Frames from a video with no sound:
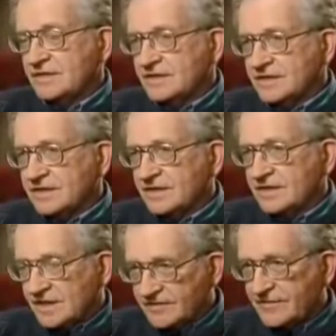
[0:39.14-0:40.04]
on
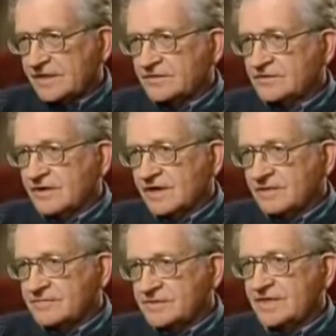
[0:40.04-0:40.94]
the other fellow's
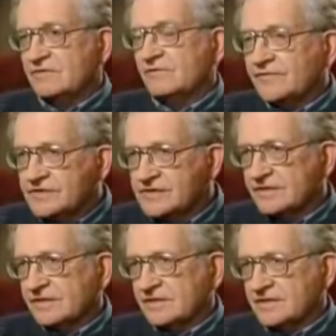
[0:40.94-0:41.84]
crimes and
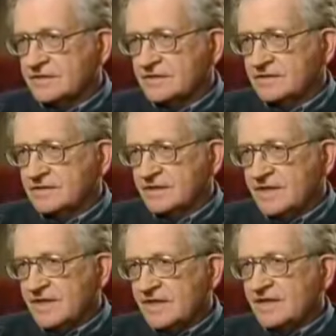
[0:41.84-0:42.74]
refuses to look at his
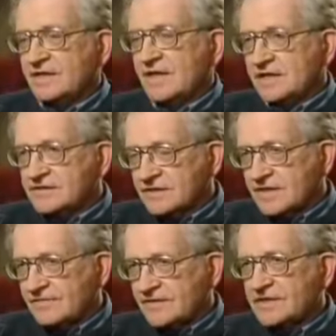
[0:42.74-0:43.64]
own.
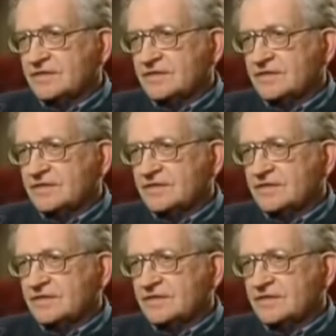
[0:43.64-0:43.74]
That's the